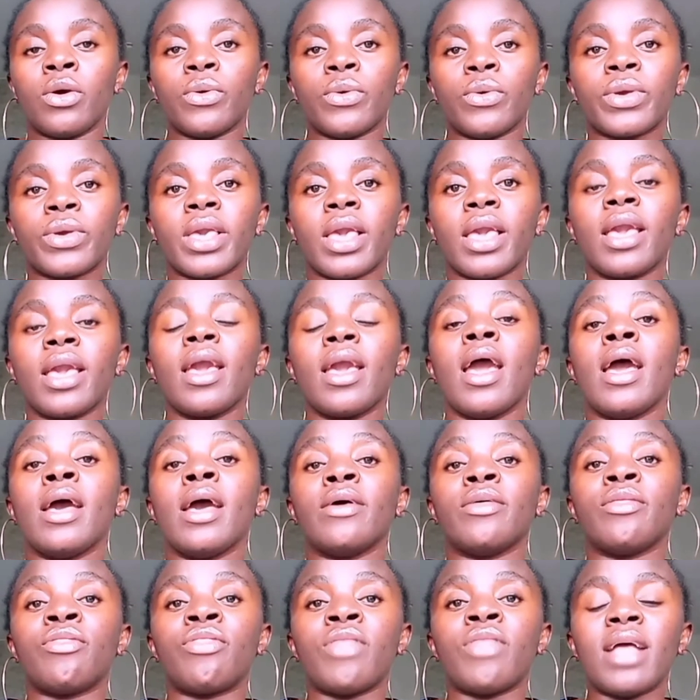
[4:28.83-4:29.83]
Okay,
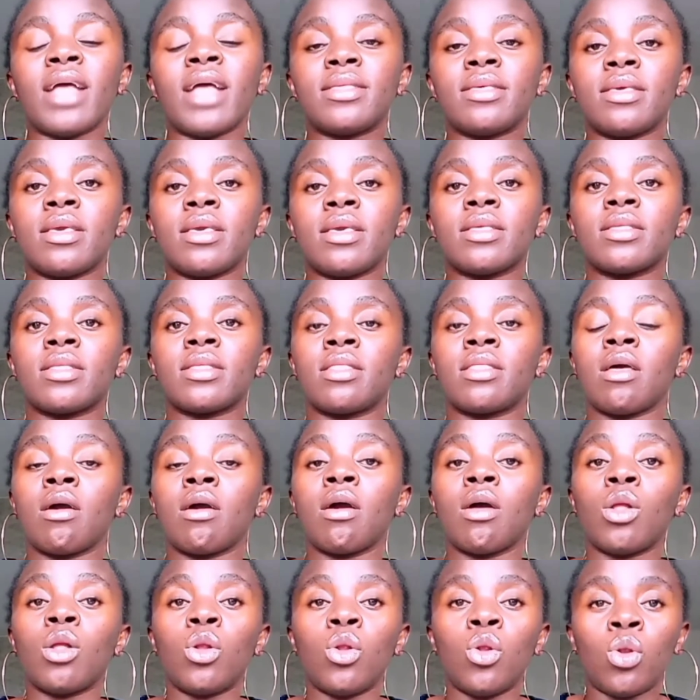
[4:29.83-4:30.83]
that is
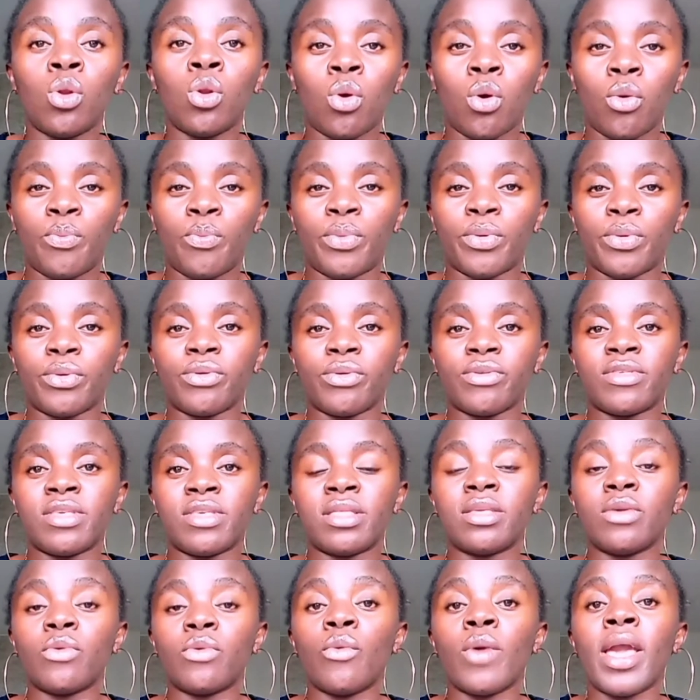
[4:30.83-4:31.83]
the low
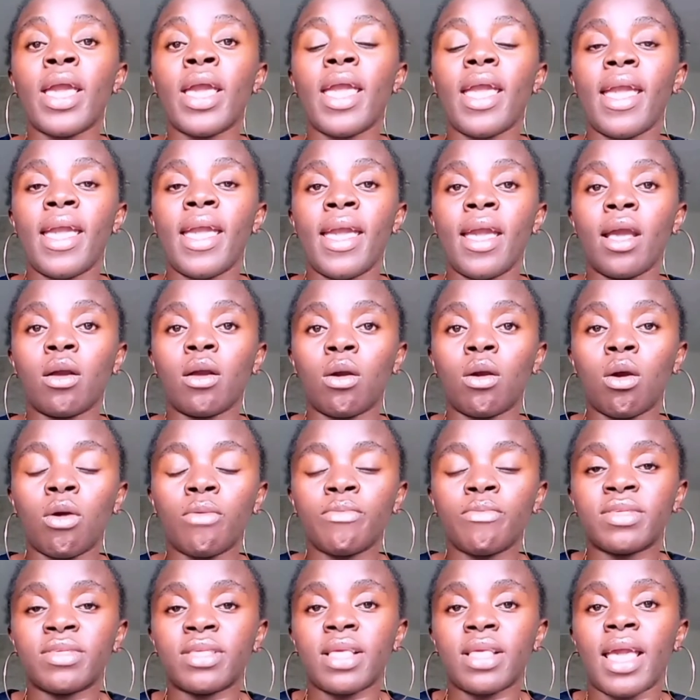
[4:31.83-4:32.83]
porosity where air
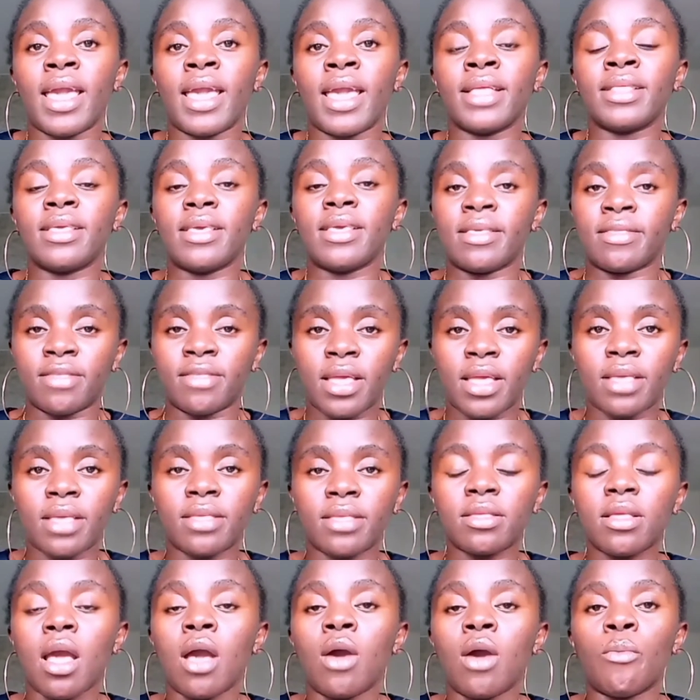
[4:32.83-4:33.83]
comes and it
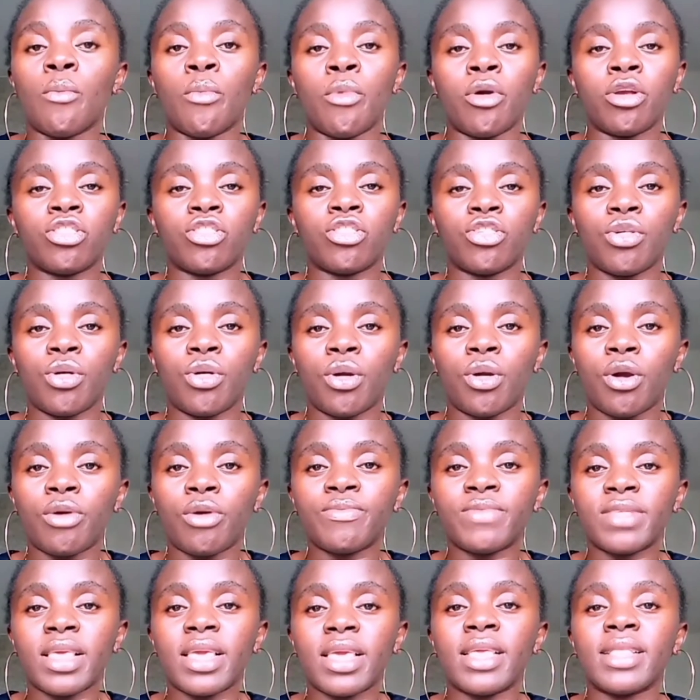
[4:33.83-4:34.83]
stays, moisture
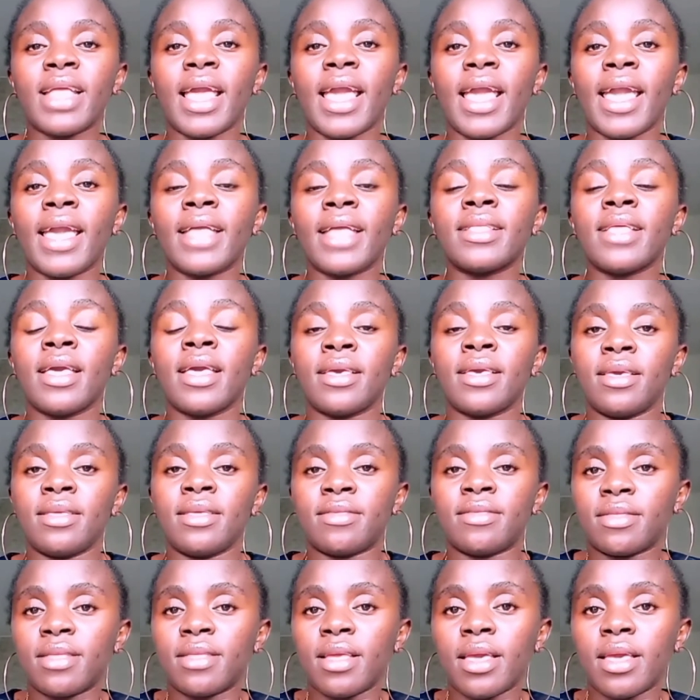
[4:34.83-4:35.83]
comes in and it
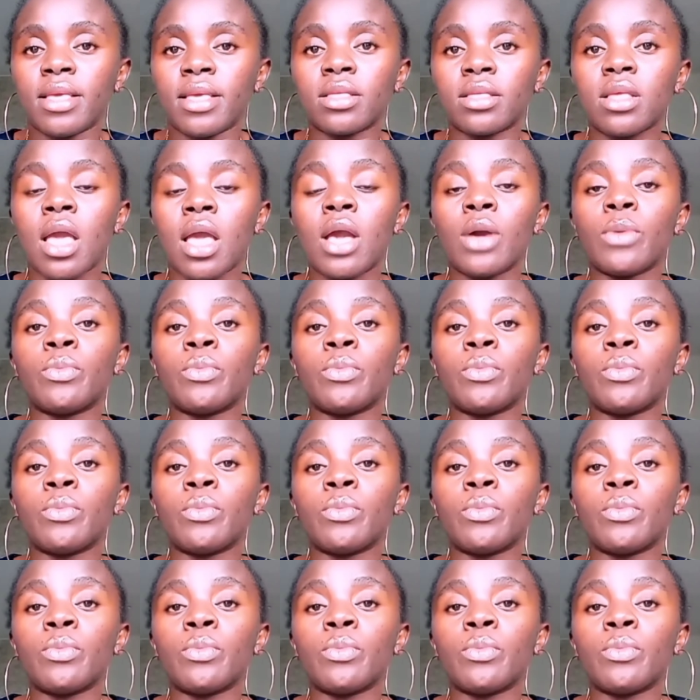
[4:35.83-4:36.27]
stays.